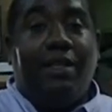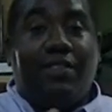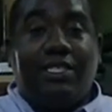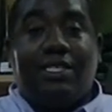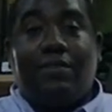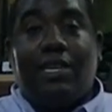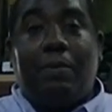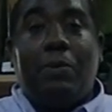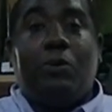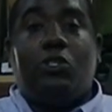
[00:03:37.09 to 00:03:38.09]
This is something
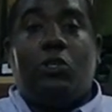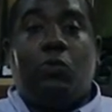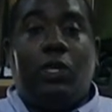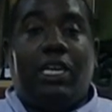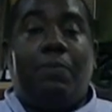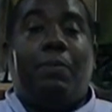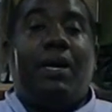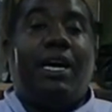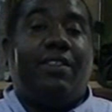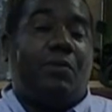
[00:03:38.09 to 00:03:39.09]
that people should really keep in
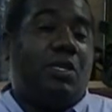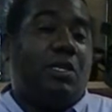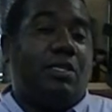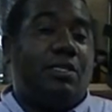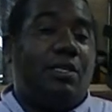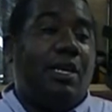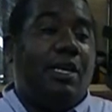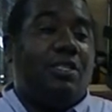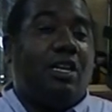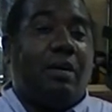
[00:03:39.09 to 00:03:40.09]
mind if they want to
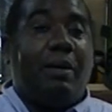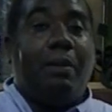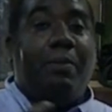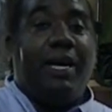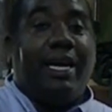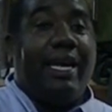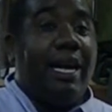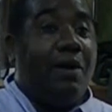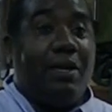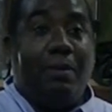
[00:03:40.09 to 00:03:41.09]
talk about bugging
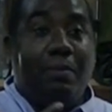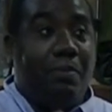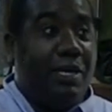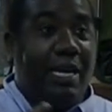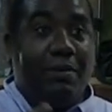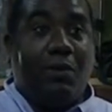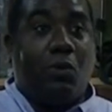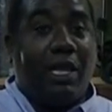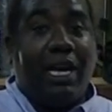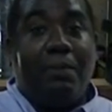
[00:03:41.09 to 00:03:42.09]
out. Having a
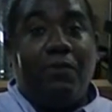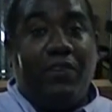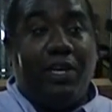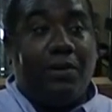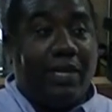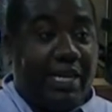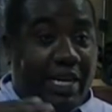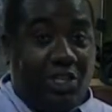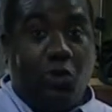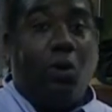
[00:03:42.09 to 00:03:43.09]
reliable vehicle that can
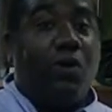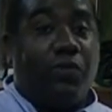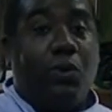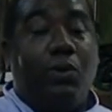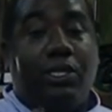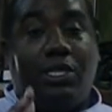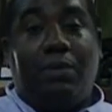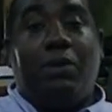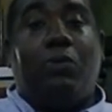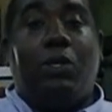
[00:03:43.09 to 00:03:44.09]
actually go off-road is
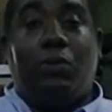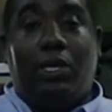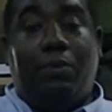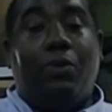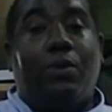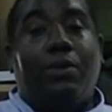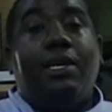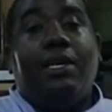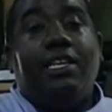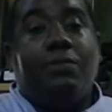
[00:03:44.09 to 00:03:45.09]
going to be really, really important.
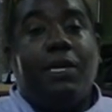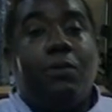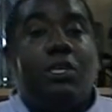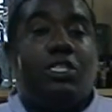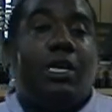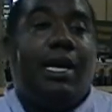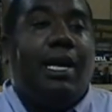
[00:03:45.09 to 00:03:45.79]
Speaking of which,